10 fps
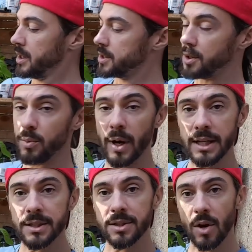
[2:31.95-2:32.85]
So the
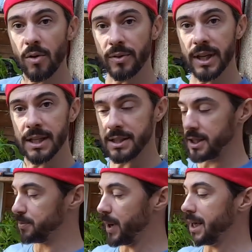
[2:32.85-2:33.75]
way to solve this
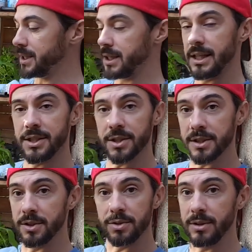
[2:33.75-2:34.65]
is basically
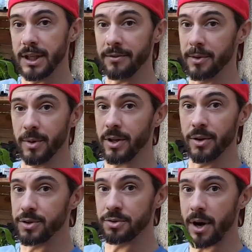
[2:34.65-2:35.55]
just to give them a
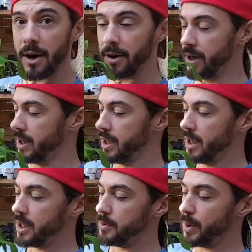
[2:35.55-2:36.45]
good drought.
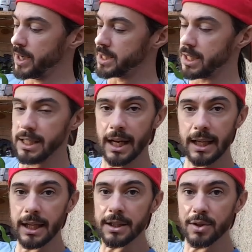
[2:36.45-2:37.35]
You basically
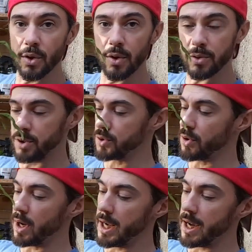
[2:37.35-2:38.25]
need this soil to
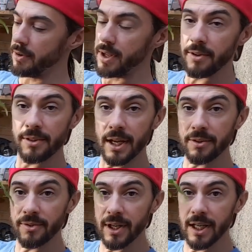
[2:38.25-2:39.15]
dry out. Now
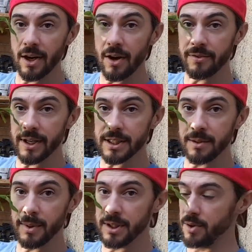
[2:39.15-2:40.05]
thankfully I've
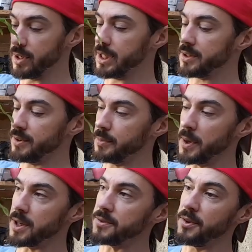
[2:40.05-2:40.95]
actually been doing this for the
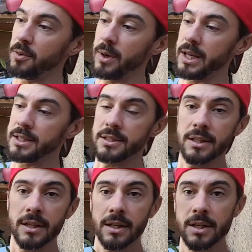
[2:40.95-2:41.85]
past few weeks,
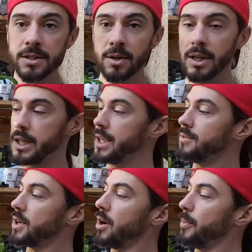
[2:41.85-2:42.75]
so the
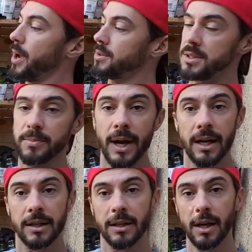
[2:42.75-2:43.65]
leaves are bouncing
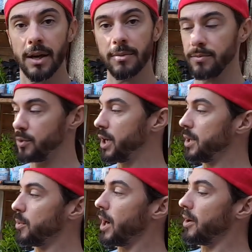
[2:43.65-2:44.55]
back
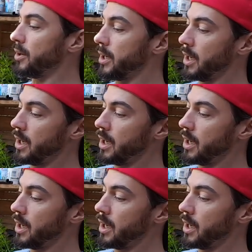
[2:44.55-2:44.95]
really well.